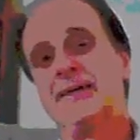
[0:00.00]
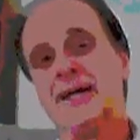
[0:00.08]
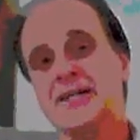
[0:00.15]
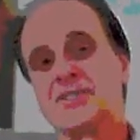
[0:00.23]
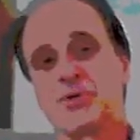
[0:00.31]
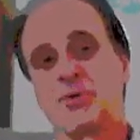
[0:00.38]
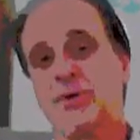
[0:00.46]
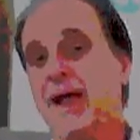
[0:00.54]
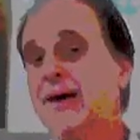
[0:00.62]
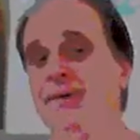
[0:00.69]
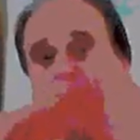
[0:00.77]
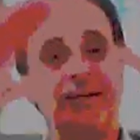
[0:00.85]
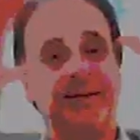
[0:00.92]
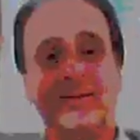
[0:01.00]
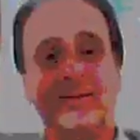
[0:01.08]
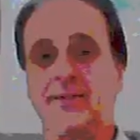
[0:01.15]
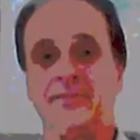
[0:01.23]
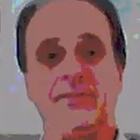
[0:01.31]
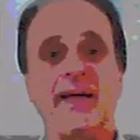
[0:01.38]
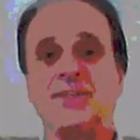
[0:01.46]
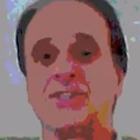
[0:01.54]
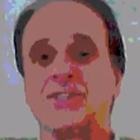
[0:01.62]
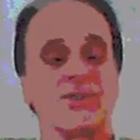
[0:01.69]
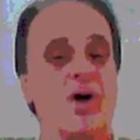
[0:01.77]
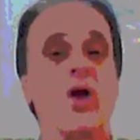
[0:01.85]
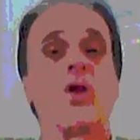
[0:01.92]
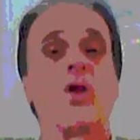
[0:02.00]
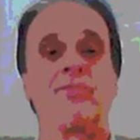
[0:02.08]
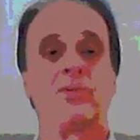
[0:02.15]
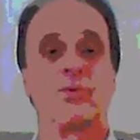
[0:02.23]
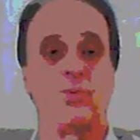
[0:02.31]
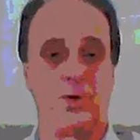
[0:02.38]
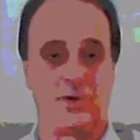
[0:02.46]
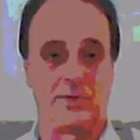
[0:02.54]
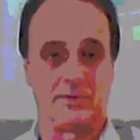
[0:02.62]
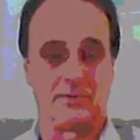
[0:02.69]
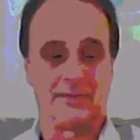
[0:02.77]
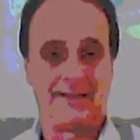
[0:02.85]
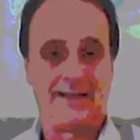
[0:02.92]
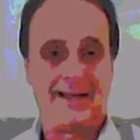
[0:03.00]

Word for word: and surrounding nations all over the world.